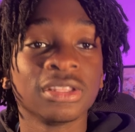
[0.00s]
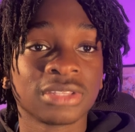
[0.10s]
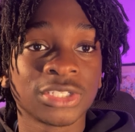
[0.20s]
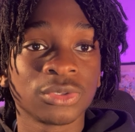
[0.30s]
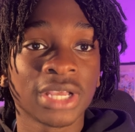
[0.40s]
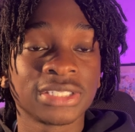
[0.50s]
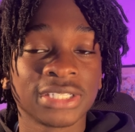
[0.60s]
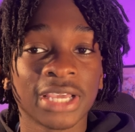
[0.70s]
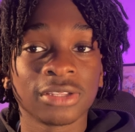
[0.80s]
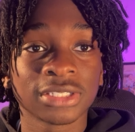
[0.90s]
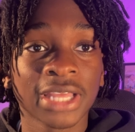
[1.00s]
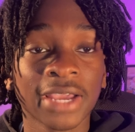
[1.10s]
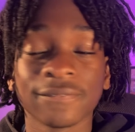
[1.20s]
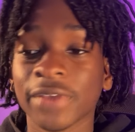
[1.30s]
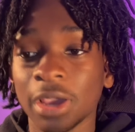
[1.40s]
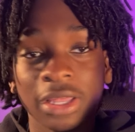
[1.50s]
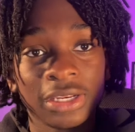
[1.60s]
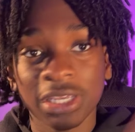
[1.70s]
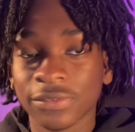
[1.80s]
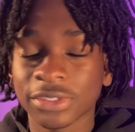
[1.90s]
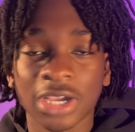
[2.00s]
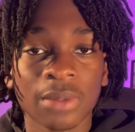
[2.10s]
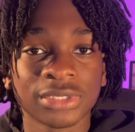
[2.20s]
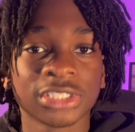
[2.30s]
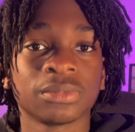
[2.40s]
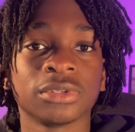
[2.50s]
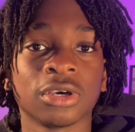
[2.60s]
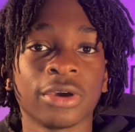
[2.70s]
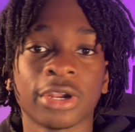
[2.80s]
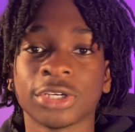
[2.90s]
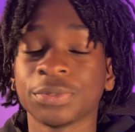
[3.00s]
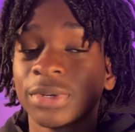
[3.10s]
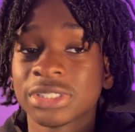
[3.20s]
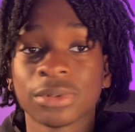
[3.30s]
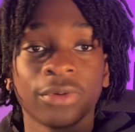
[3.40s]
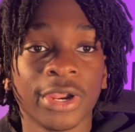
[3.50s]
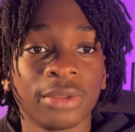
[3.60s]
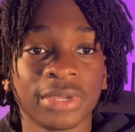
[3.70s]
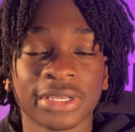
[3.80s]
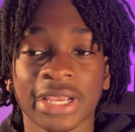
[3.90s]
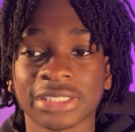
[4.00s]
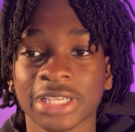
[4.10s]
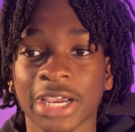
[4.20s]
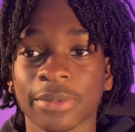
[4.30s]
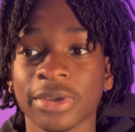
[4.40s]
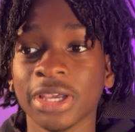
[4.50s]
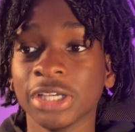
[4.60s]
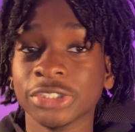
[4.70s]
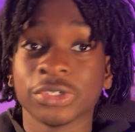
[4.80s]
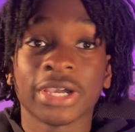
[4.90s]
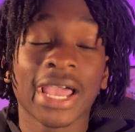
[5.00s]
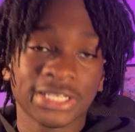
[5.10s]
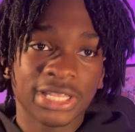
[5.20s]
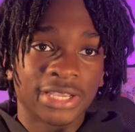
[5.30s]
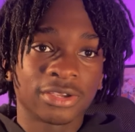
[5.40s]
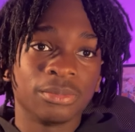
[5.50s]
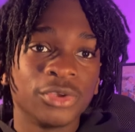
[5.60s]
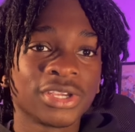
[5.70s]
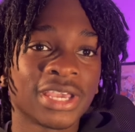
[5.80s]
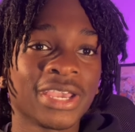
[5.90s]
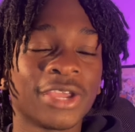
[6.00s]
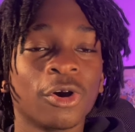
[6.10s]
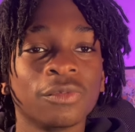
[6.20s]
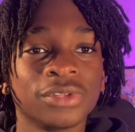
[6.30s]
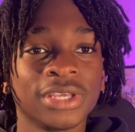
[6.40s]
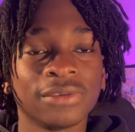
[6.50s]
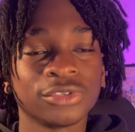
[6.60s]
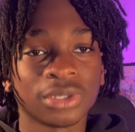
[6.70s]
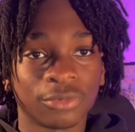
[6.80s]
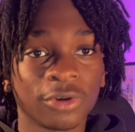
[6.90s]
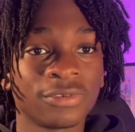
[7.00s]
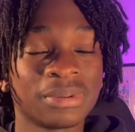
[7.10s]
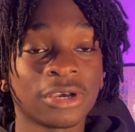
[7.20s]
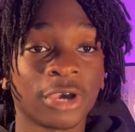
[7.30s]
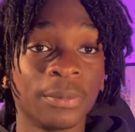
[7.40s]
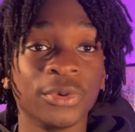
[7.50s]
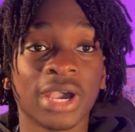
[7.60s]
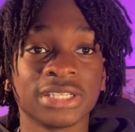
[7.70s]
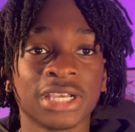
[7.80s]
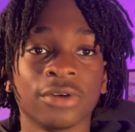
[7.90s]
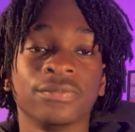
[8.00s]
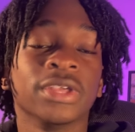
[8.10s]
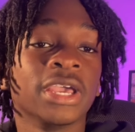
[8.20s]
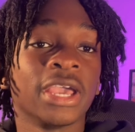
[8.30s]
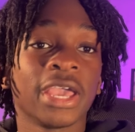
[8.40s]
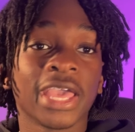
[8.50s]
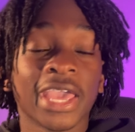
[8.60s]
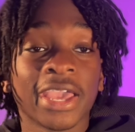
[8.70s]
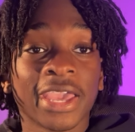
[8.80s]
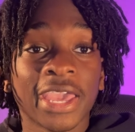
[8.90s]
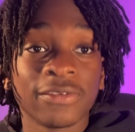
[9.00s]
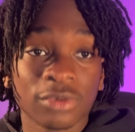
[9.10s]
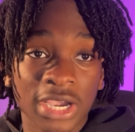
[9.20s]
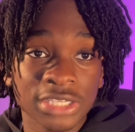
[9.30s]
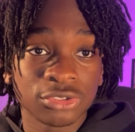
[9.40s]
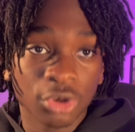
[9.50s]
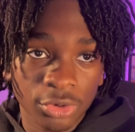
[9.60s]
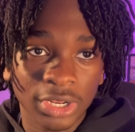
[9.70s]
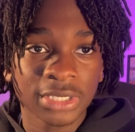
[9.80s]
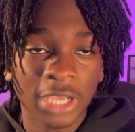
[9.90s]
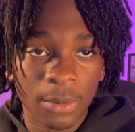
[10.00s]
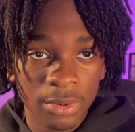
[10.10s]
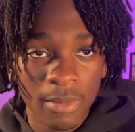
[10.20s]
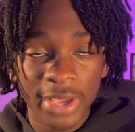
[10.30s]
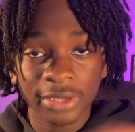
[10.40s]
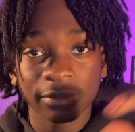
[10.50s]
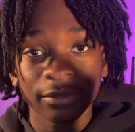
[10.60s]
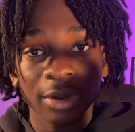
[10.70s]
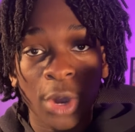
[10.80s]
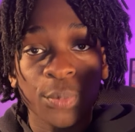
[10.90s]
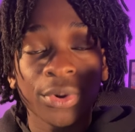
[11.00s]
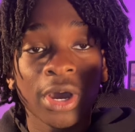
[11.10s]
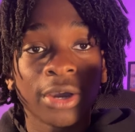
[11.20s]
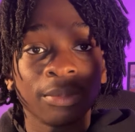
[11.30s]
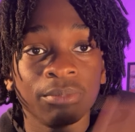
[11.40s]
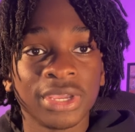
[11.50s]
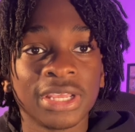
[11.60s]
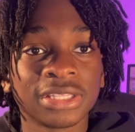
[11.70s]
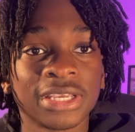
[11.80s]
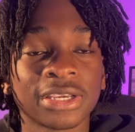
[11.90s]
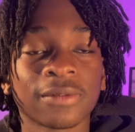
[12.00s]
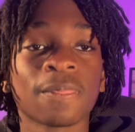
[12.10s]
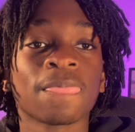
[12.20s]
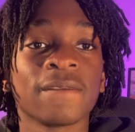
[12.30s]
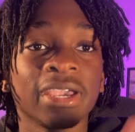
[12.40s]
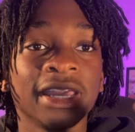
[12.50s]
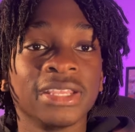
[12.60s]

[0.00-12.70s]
that you'd like to get looked at, leave in the comment section below, and I'll just pick someone random next time so I can actually like communicate and hopefully give you some real feedback that will help you guys out. If you guys know you need help, I'll put a meeting link in the